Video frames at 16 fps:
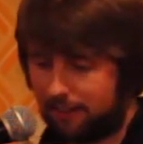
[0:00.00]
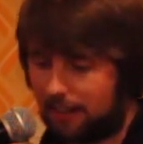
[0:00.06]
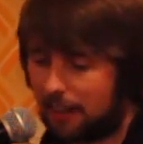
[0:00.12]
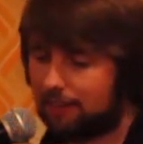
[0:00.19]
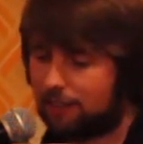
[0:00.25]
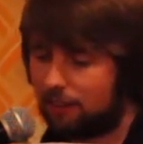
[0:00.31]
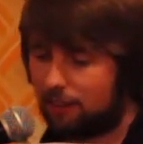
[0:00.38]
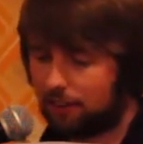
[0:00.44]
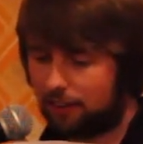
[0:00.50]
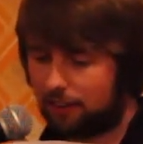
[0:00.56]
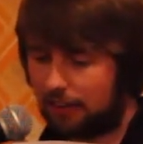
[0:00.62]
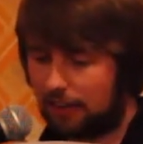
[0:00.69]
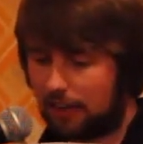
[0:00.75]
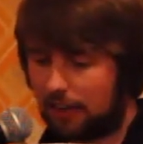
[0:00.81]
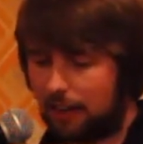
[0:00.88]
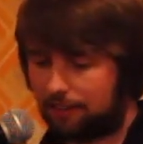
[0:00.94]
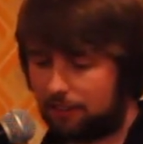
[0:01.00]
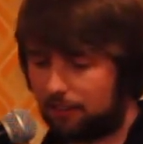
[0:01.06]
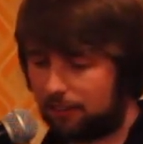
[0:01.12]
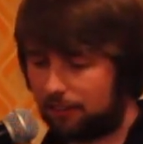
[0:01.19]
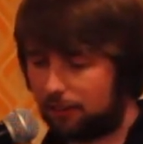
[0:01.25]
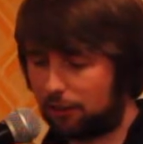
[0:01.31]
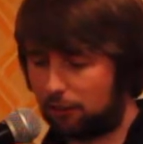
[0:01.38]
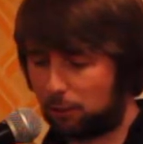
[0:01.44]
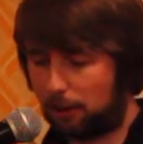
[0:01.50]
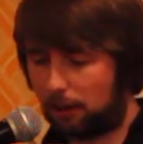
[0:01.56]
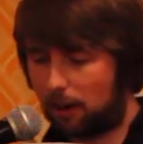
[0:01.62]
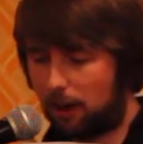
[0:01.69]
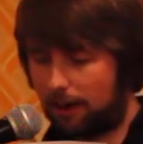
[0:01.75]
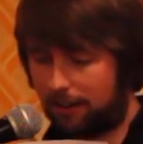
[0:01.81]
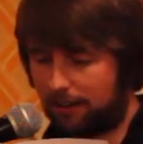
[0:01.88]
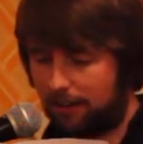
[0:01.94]
That's another thing I'll have to discuss with
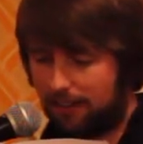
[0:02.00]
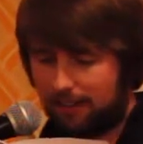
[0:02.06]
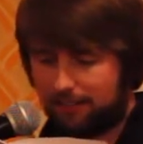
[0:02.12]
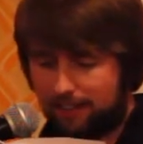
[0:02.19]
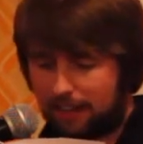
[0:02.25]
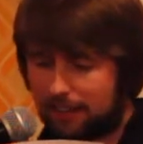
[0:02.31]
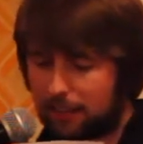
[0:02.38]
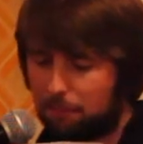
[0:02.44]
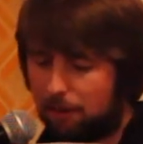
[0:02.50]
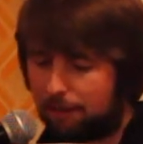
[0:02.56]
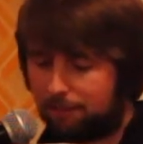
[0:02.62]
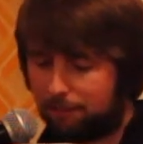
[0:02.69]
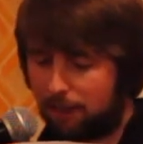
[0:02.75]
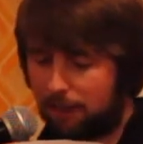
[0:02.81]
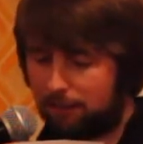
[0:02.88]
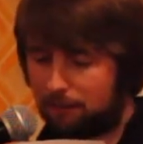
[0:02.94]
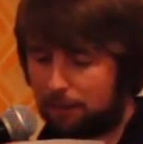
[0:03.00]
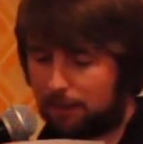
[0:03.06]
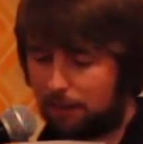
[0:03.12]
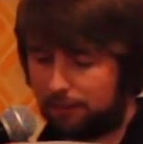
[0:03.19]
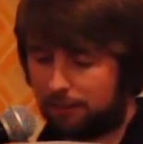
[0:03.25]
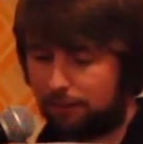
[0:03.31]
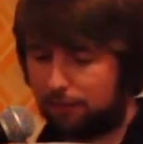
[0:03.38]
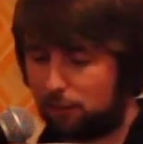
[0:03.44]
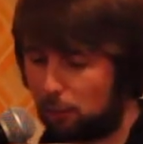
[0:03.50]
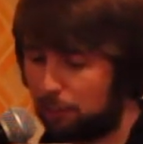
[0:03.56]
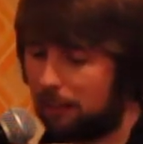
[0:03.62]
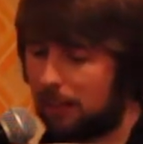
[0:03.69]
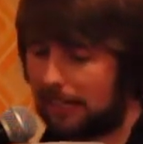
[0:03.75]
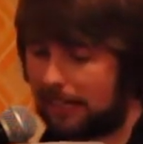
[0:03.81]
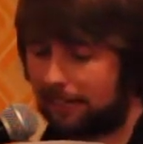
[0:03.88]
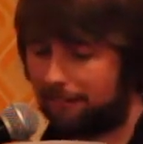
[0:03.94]
God. Taking my friends because he
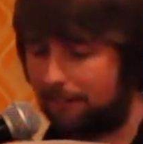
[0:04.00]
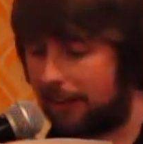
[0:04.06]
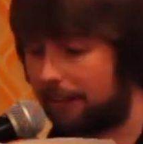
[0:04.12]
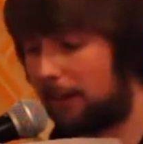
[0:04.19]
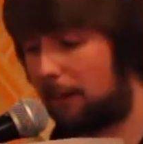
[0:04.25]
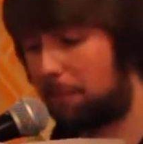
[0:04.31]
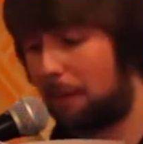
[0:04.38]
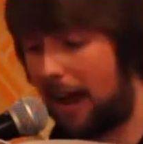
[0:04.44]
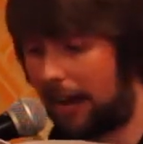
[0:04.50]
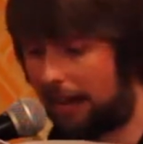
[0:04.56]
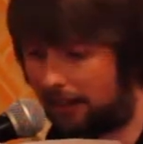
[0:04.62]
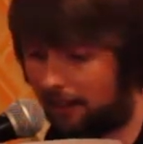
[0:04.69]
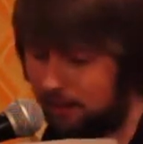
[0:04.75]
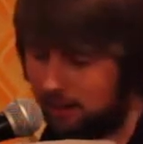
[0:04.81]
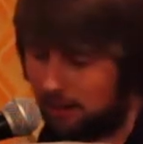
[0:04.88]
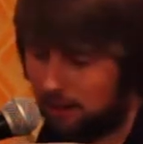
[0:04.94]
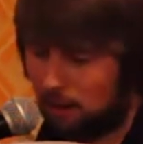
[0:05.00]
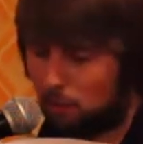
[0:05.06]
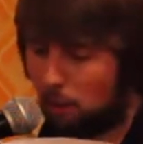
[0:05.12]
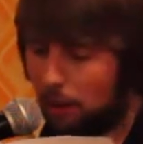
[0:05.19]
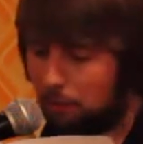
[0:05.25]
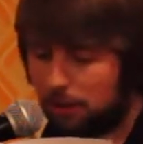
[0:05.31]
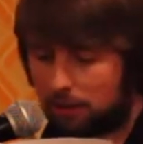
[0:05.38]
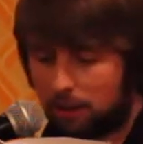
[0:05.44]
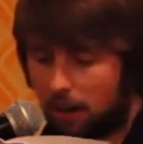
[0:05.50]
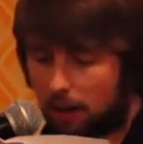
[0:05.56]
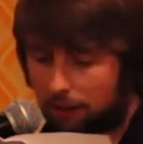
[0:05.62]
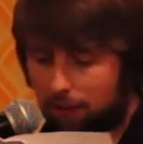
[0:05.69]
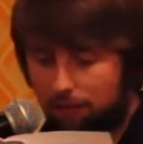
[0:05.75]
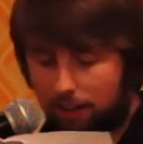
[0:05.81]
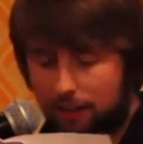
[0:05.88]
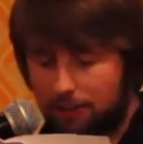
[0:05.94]
stupidly invented man. Why would
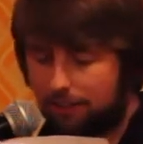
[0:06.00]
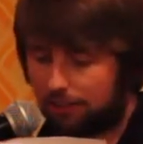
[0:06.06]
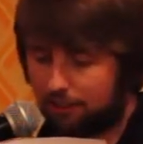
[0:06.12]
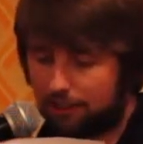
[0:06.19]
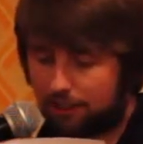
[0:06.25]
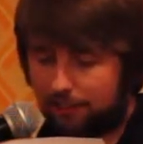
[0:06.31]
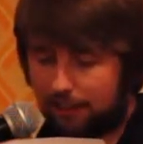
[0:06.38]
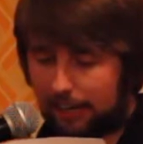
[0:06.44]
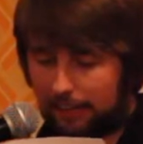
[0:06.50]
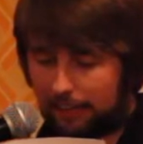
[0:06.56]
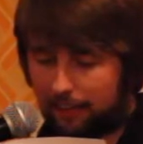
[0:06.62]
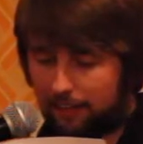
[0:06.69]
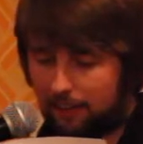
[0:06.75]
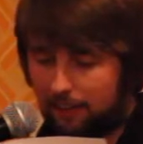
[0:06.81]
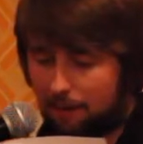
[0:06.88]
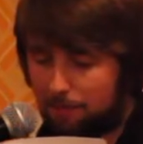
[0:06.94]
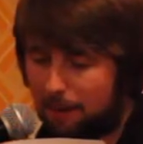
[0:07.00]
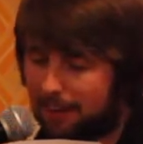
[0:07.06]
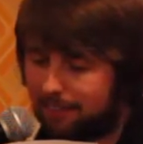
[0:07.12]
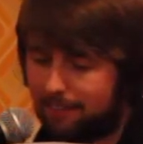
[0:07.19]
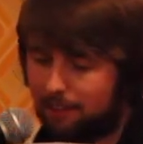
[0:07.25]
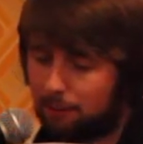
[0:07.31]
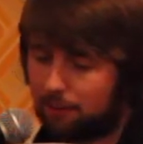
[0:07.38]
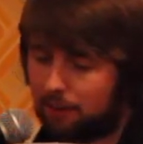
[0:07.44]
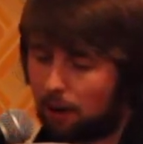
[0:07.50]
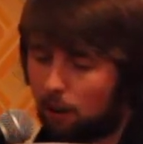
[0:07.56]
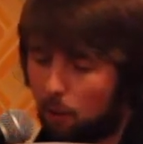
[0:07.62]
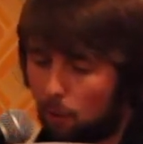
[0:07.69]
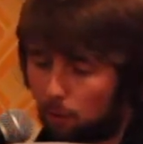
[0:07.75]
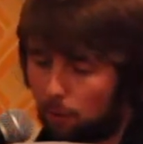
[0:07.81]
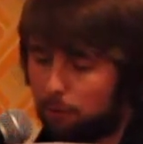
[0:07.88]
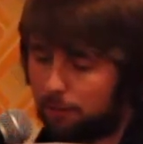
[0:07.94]
God create such a thing? Man sounds like a
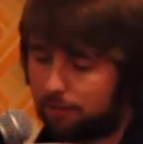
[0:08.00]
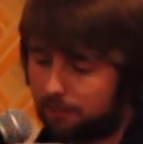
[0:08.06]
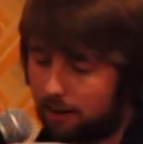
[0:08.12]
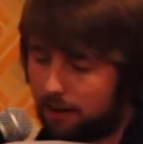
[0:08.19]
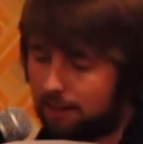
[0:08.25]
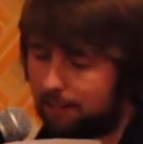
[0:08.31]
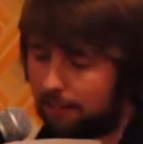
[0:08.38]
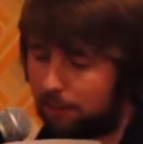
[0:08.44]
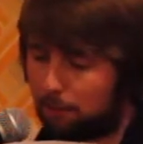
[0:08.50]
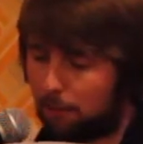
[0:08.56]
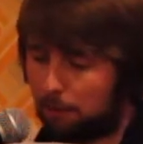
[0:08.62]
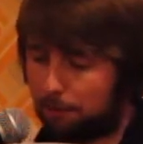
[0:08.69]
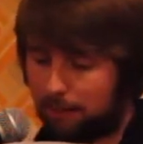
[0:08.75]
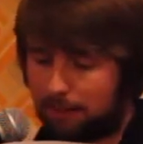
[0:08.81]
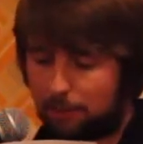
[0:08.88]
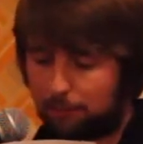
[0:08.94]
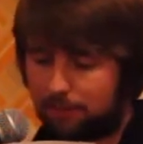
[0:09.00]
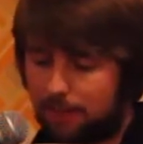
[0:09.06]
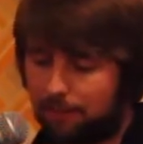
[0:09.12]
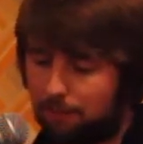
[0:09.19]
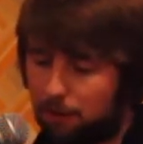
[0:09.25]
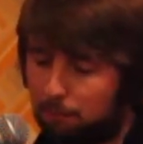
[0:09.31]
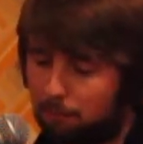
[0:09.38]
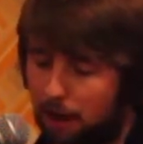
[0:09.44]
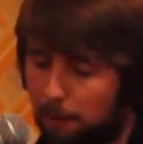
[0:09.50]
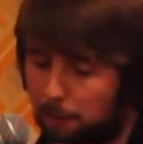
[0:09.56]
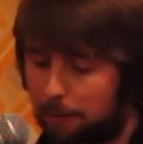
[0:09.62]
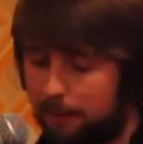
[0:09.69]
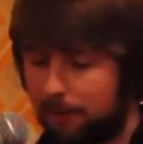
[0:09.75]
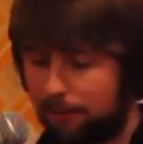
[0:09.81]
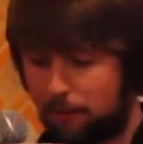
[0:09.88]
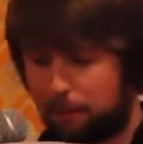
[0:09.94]
horrible science experiment that was given a brown
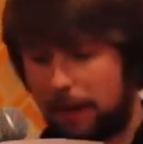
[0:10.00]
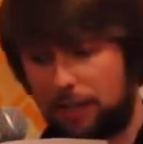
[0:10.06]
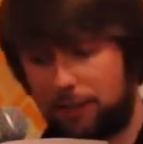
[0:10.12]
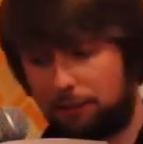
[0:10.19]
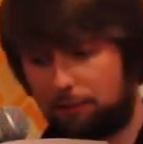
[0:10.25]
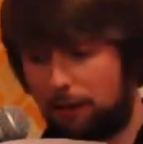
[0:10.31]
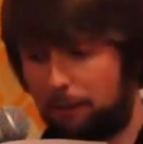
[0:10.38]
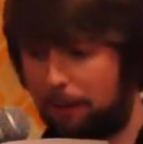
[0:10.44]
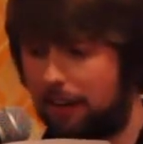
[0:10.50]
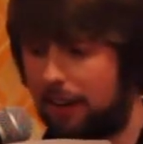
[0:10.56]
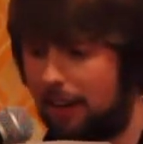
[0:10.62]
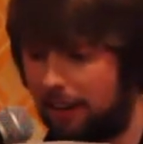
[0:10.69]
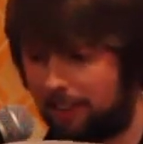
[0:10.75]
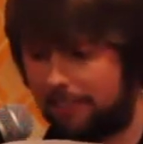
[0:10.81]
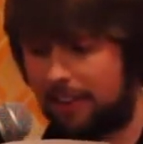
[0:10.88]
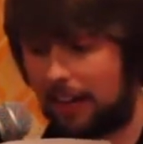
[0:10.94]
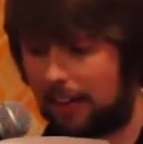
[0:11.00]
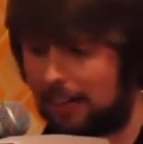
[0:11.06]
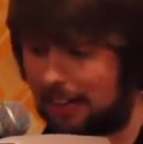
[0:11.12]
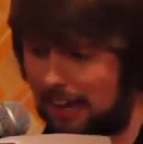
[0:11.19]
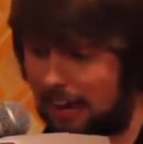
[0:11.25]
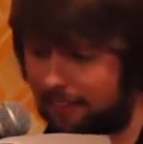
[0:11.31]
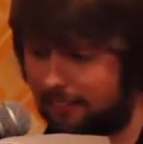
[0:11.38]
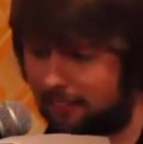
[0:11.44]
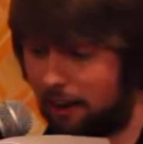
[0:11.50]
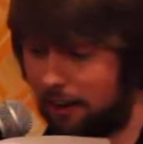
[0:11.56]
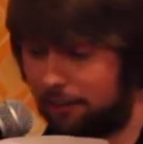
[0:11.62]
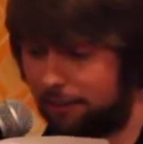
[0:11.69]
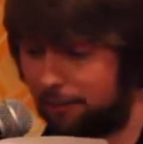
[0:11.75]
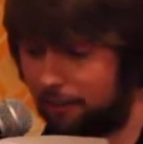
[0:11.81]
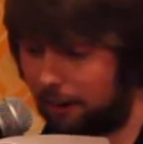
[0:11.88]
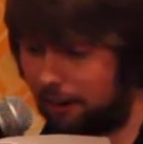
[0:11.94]
participation ribbon in a second-class
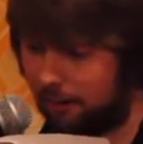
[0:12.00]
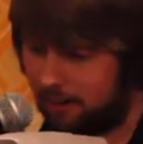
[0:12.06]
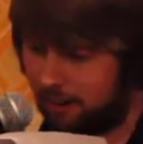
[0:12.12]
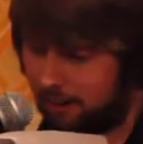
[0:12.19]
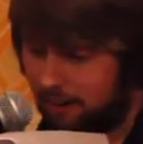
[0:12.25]
science fair.